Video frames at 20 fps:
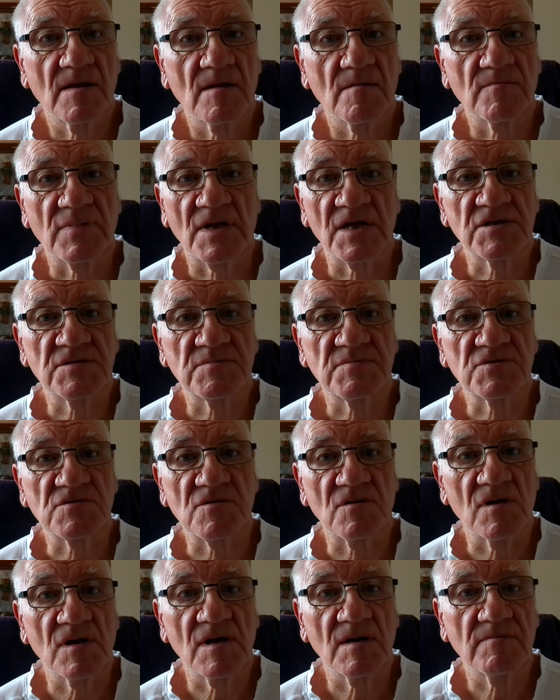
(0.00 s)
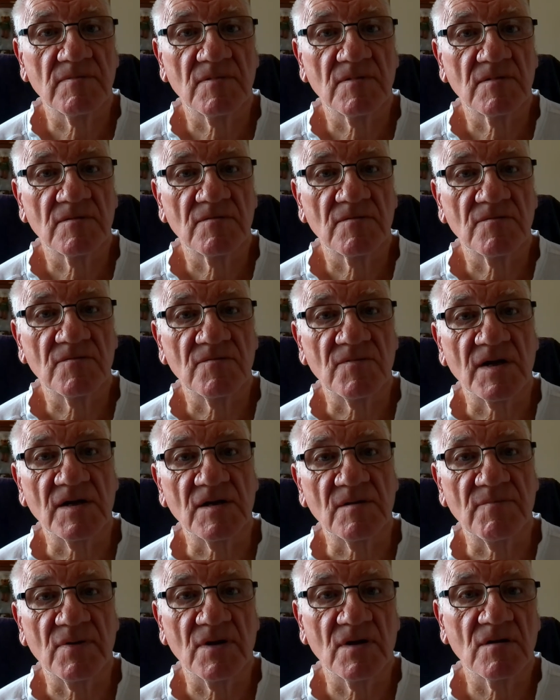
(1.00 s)
Please subscribe, ring the
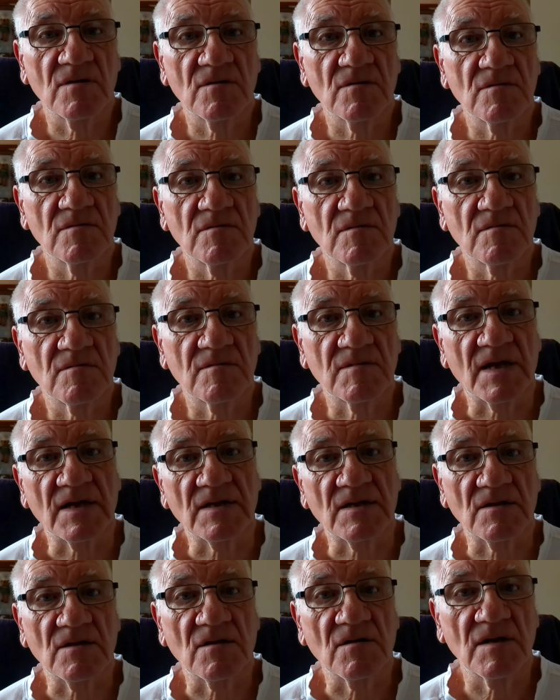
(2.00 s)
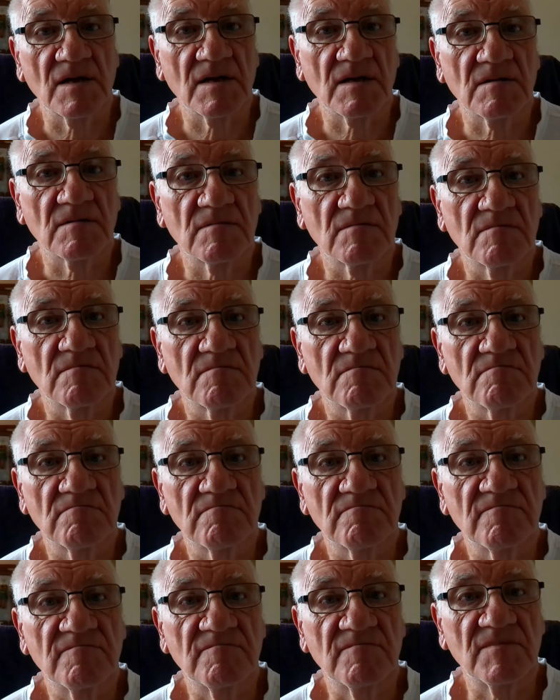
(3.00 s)
bell, click the like,
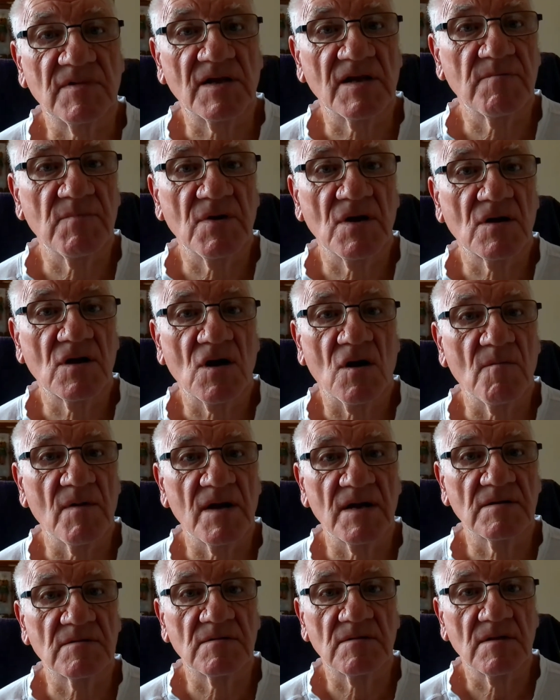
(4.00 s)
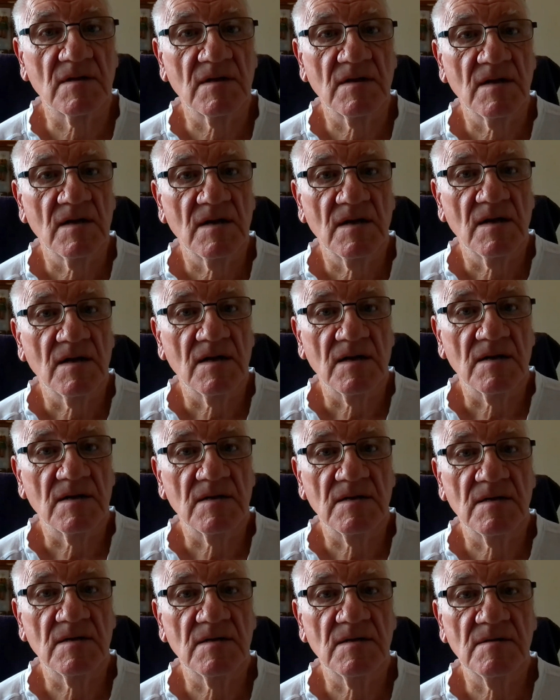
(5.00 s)
leave me a comment,
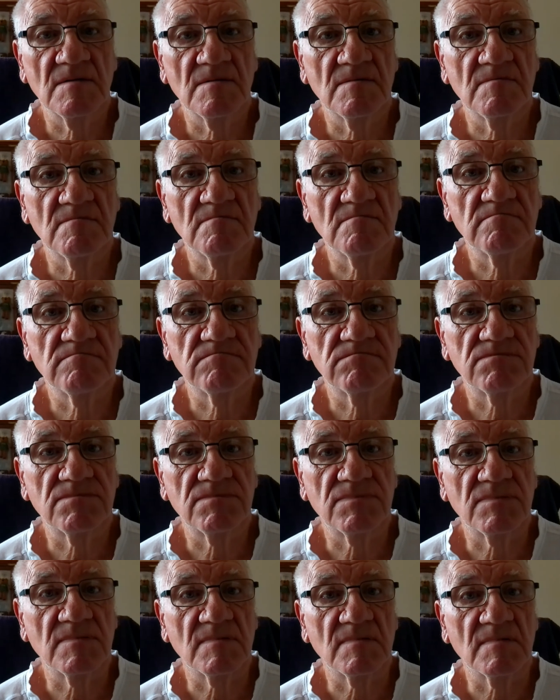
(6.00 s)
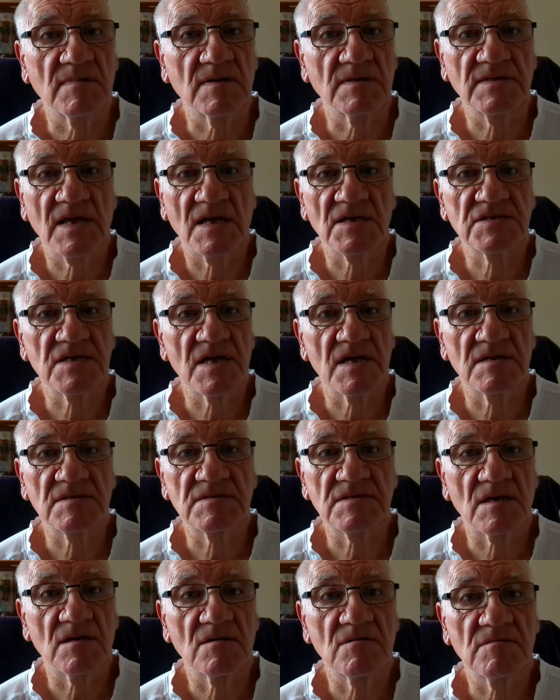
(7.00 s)
and that's it.
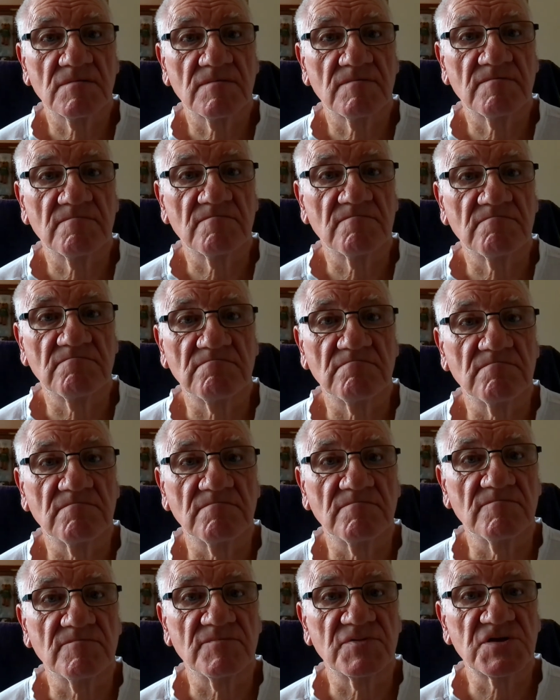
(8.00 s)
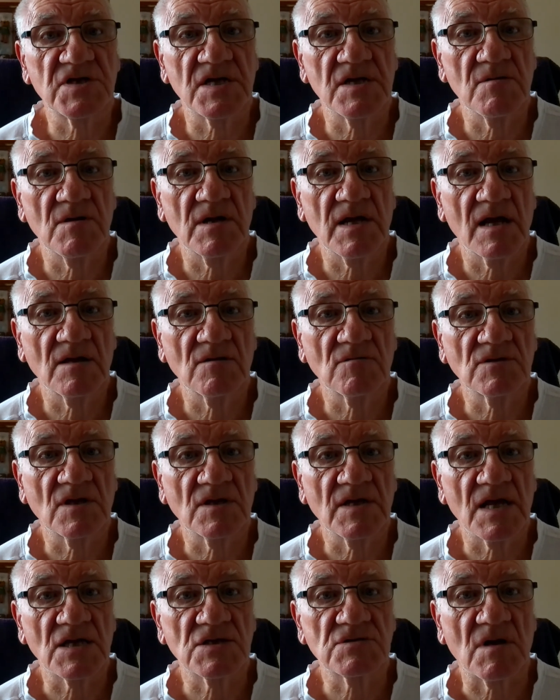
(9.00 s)
So see you again on the
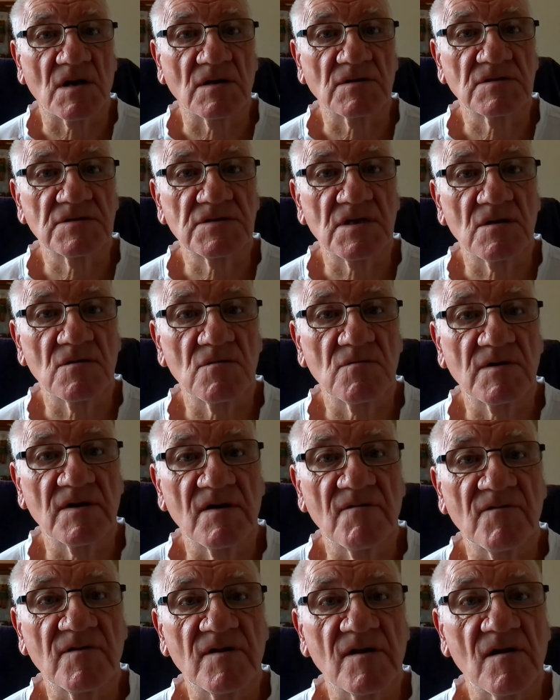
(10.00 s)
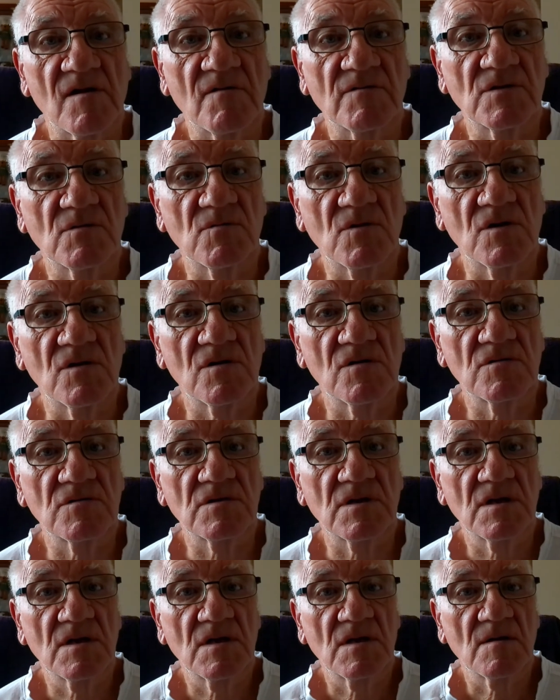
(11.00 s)
next one. So wherever you are in the world,
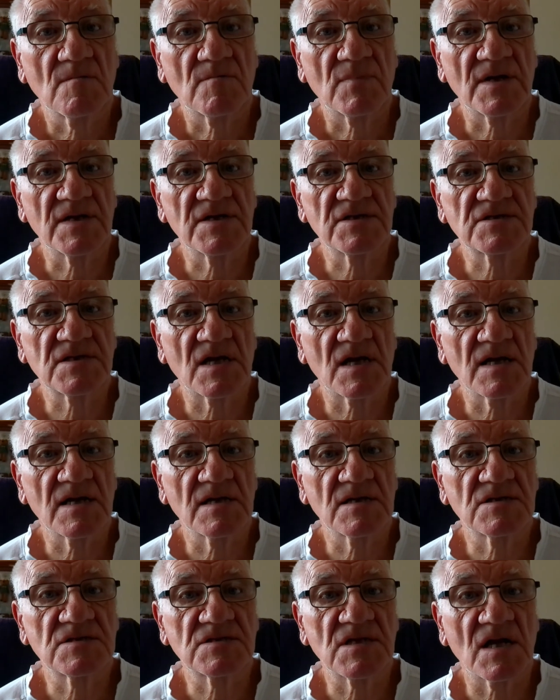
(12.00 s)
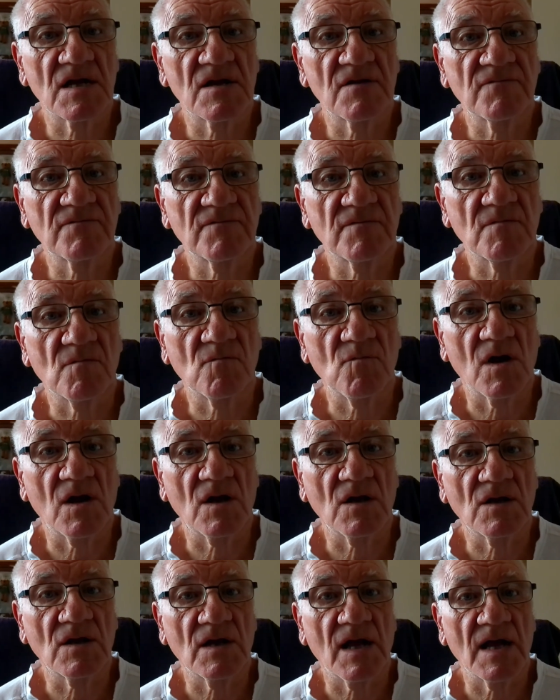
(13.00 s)
please stay safe,
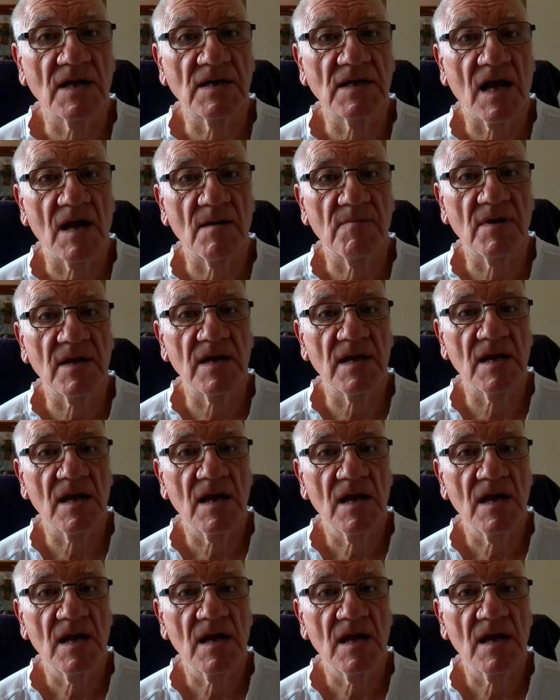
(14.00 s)
well and happy,